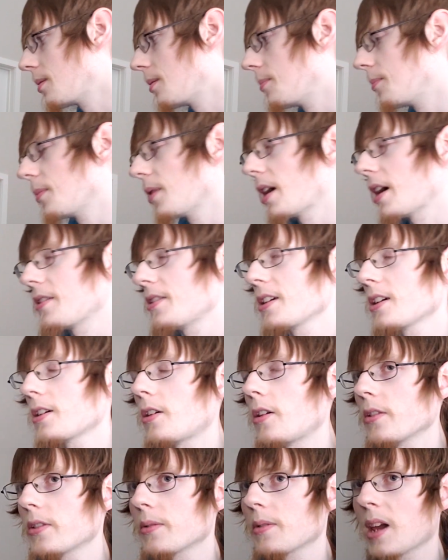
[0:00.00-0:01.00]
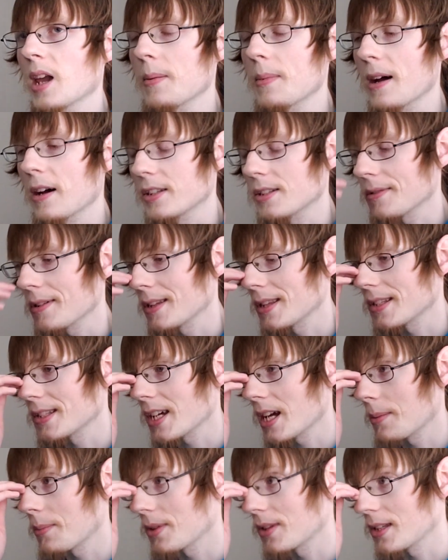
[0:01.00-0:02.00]
And I think all of them came out around the
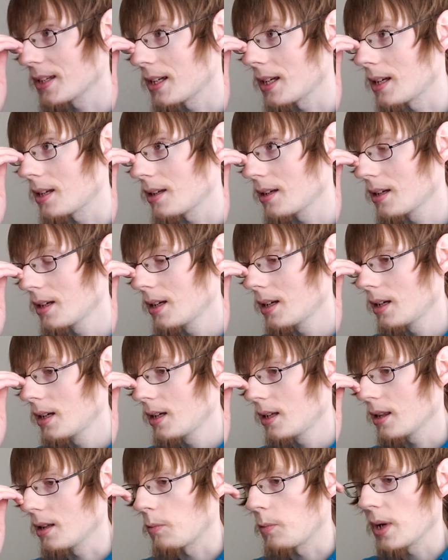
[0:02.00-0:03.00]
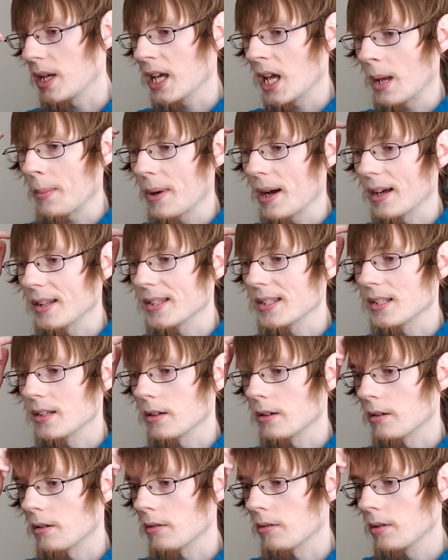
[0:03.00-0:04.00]
time of the Wii came out,
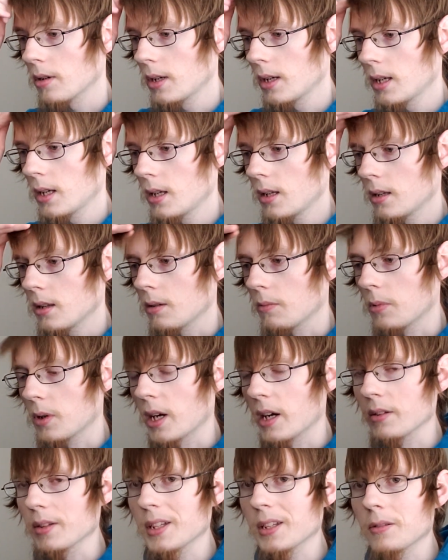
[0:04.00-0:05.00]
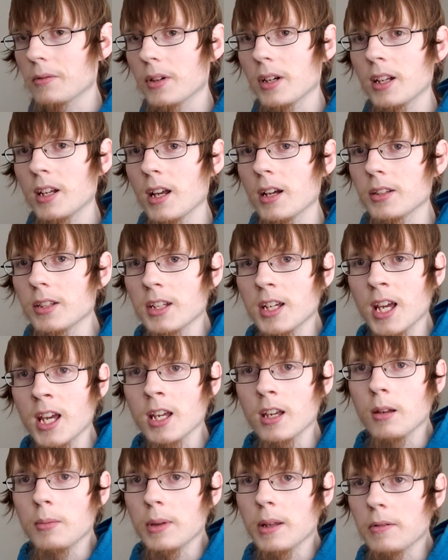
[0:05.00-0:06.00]
so I don't think there were any on the
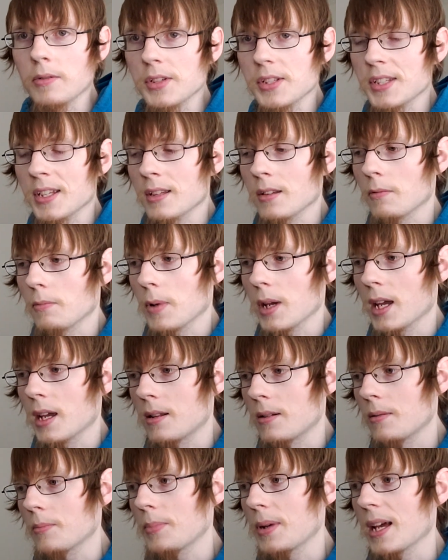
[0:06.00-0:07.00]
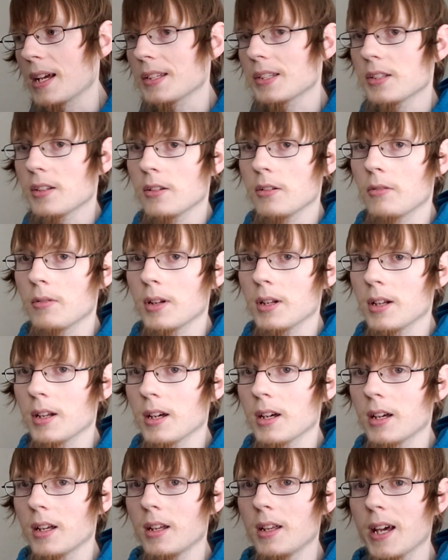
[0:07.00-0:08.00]
GameCube. They were just on the Wii and PS2 and
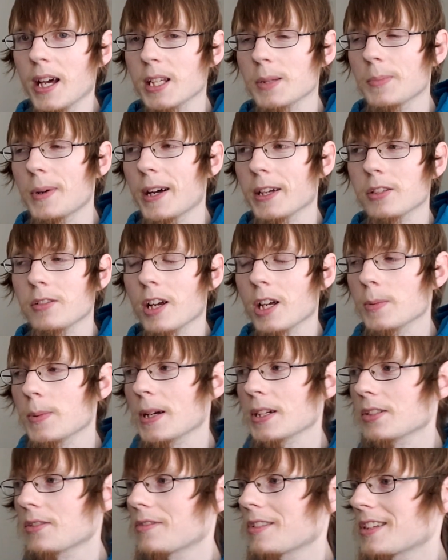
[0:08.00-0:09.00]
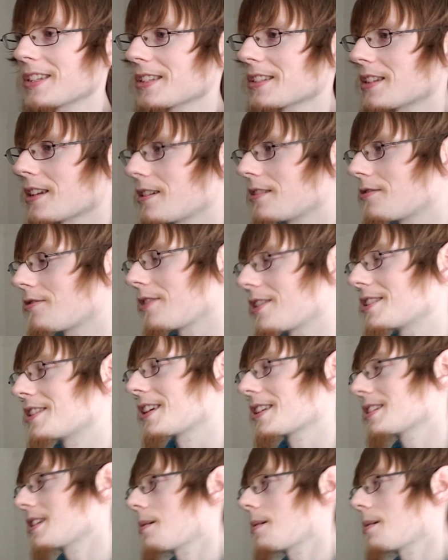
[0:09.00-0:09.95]
Xbox or Xbox 360.